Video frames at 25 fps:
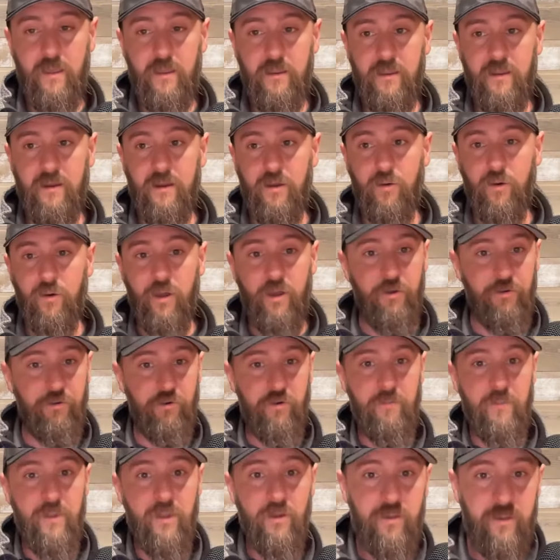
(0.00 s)
you know,
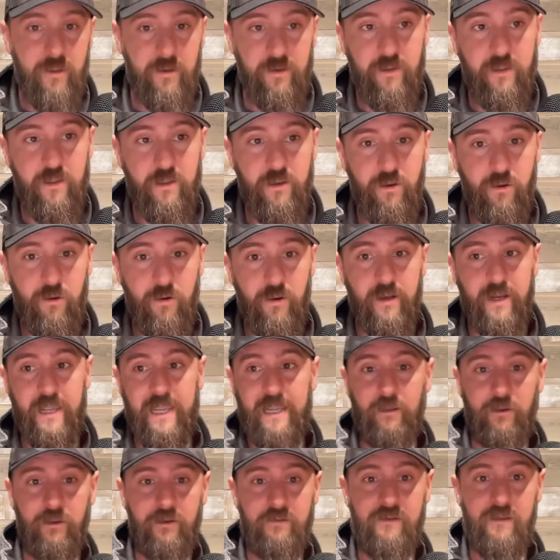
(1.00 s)
100 million a year and
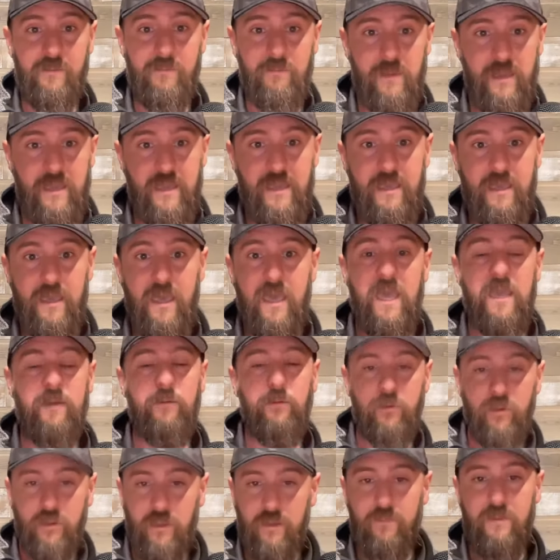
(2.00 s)
he looked at me, he
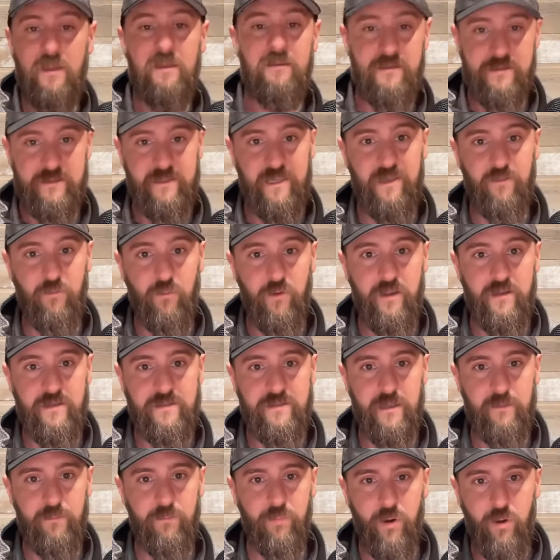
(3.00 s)
would look at me the same way and
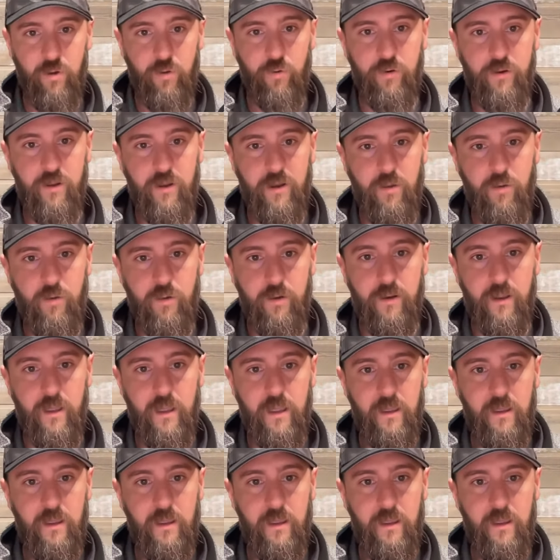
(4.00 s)
say, Bro, what are you doing?